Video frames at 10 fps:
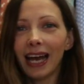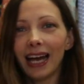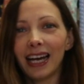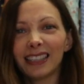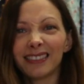
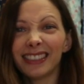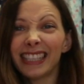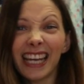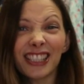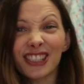And
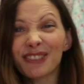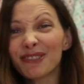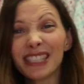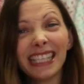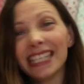yeah, just a
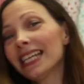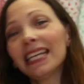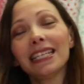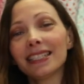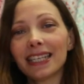really
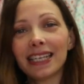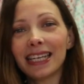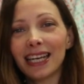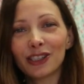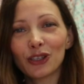
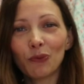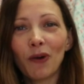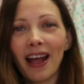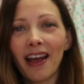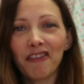easy to
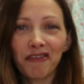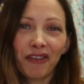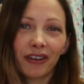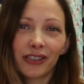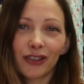wear
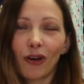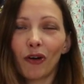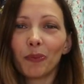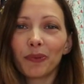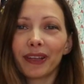fun
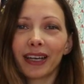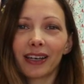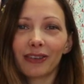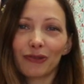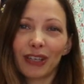top that
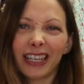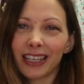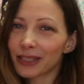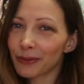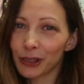goes really
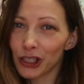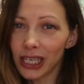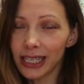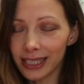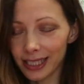nice with
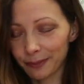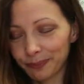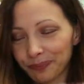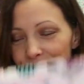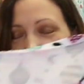jeans.
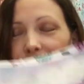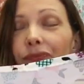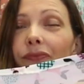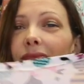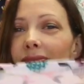
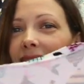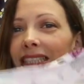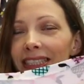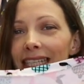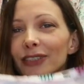
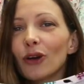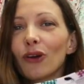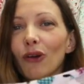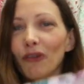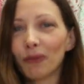That's
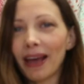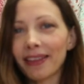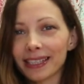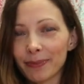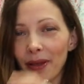got a lot of wear
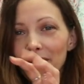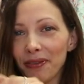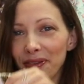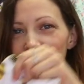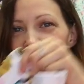this month.